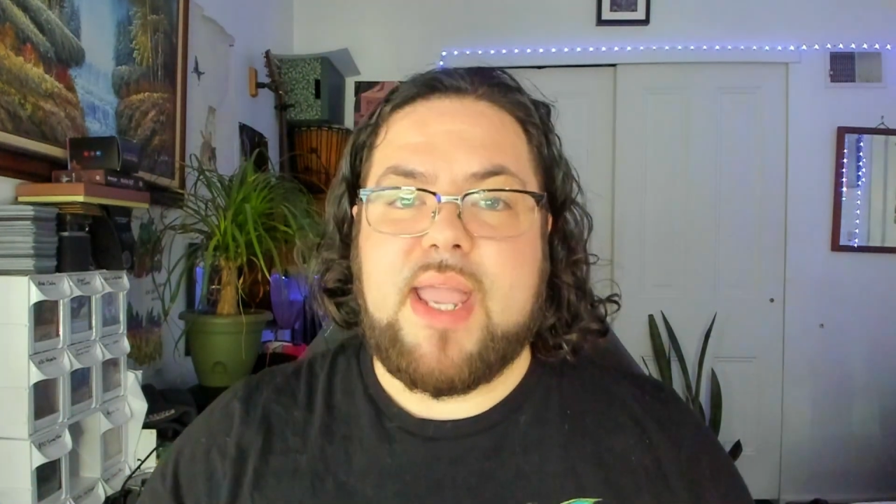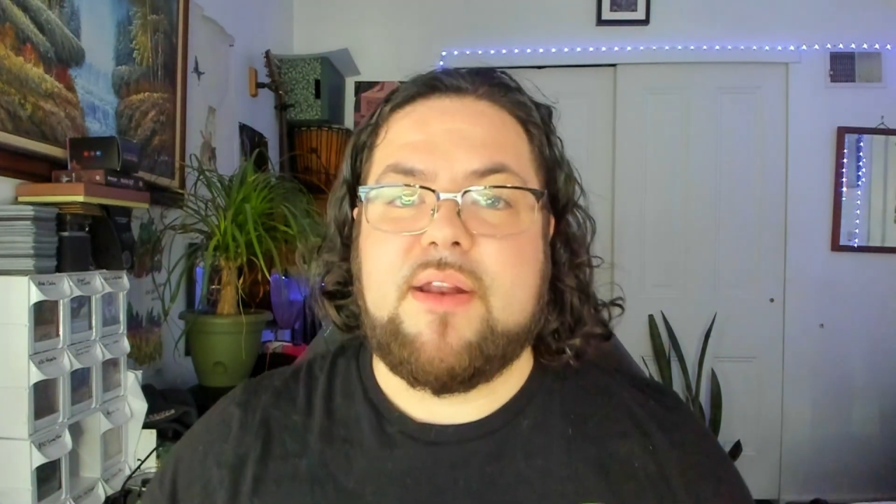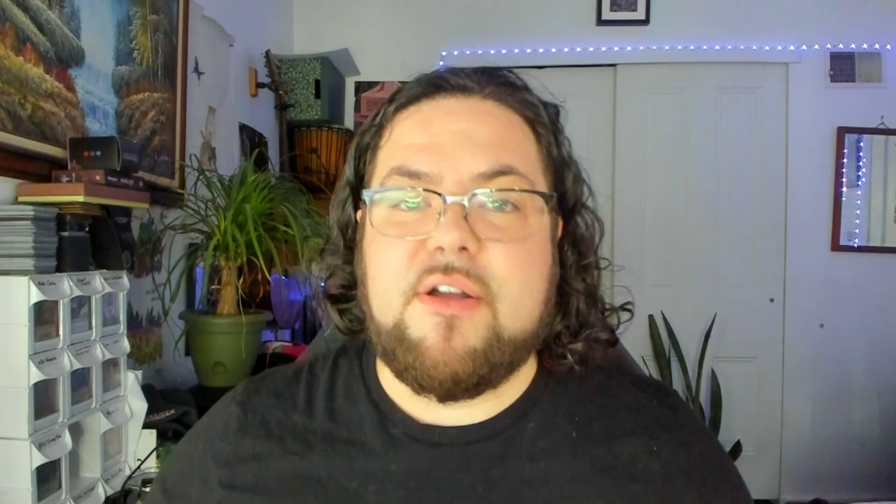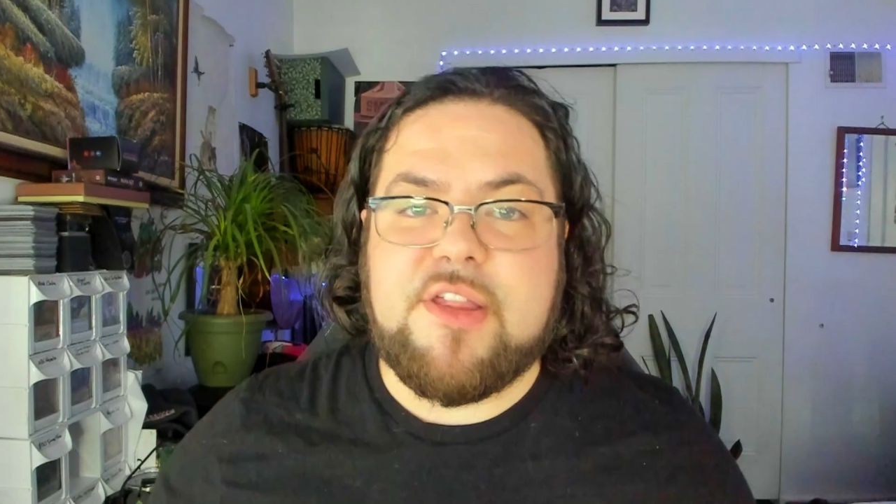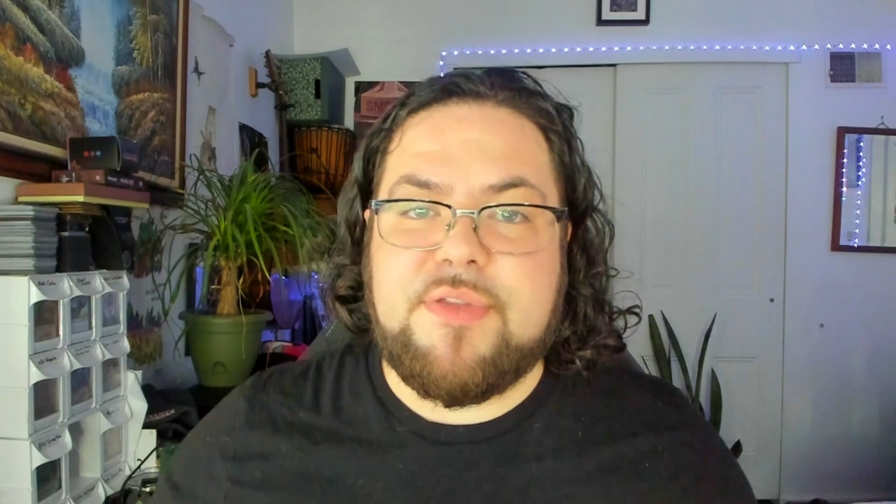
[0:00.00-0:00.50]
and
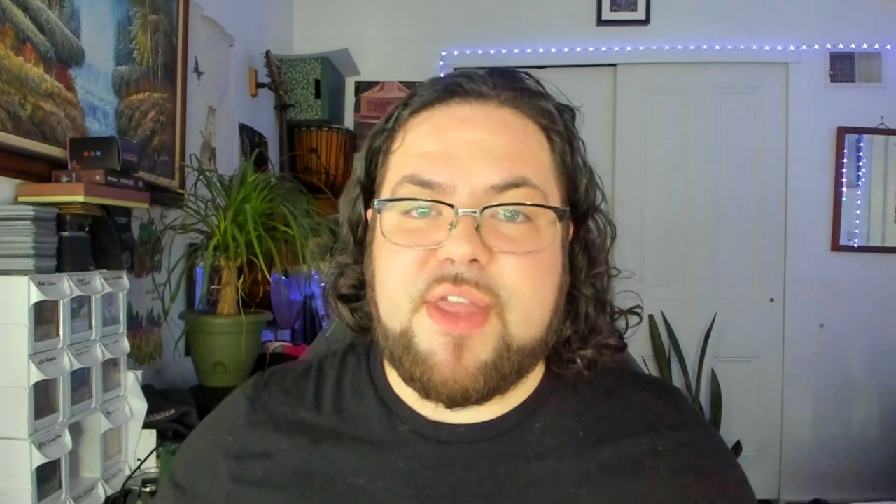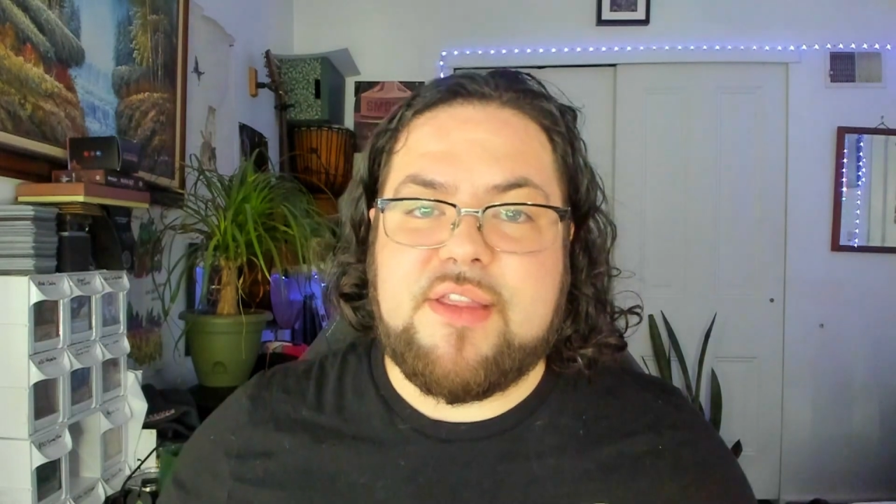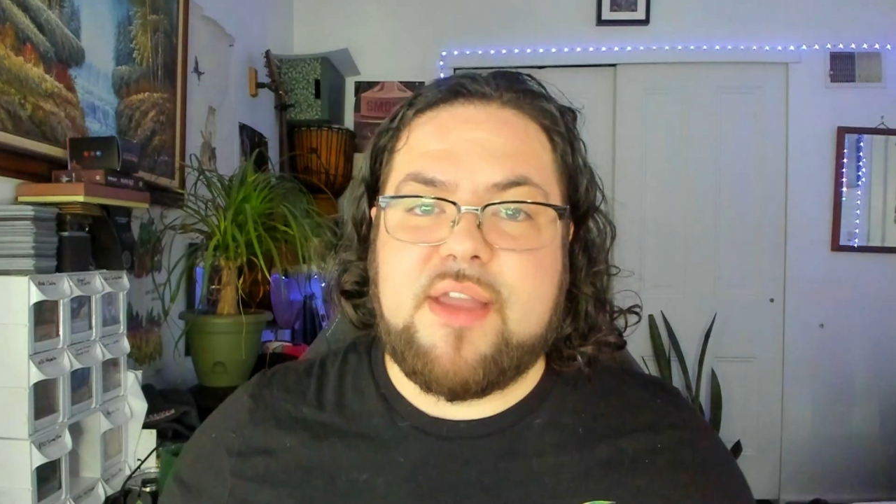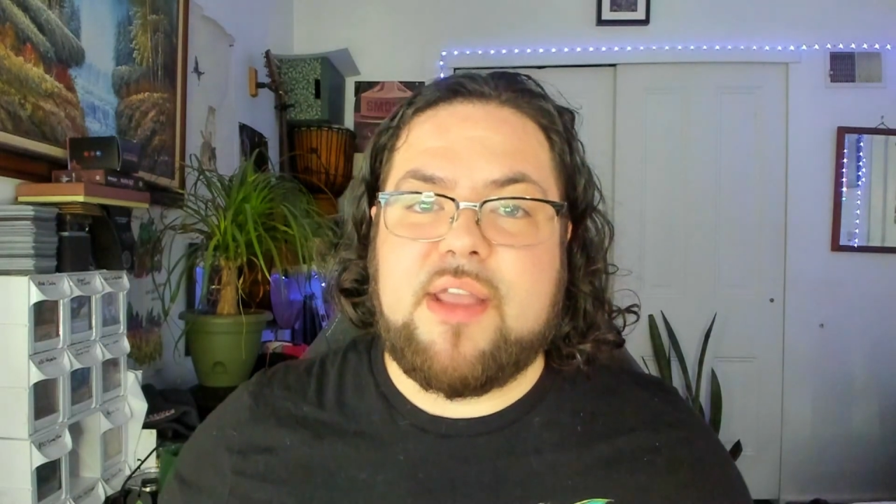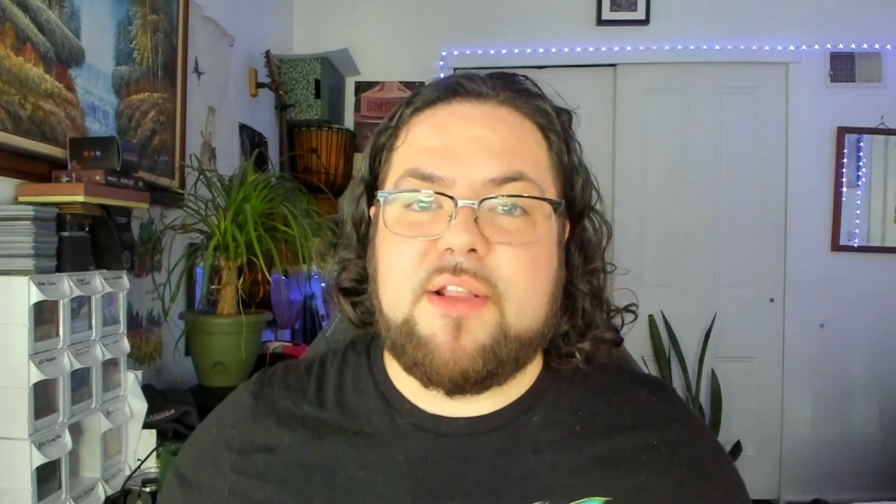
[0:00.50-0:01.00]
also things
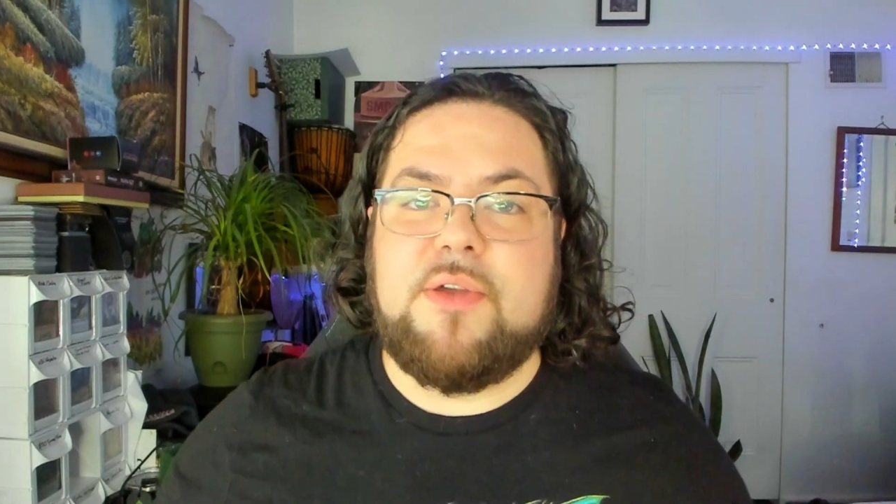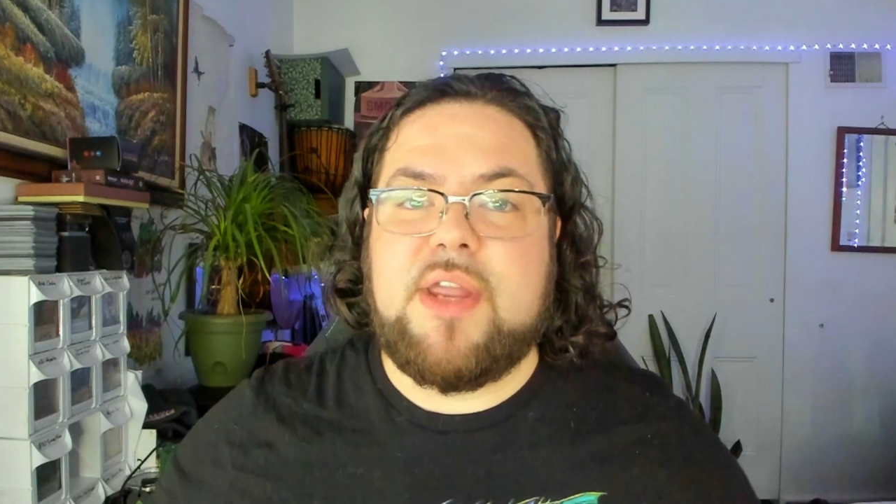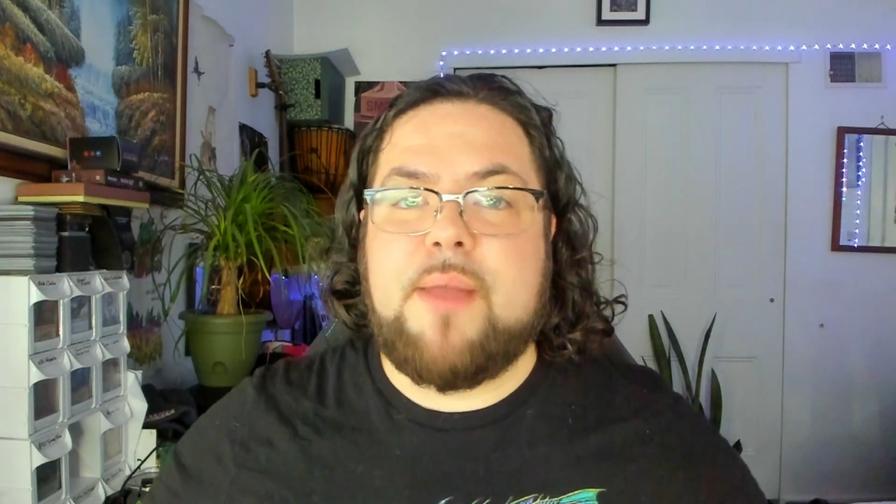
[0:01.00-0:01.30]
like including a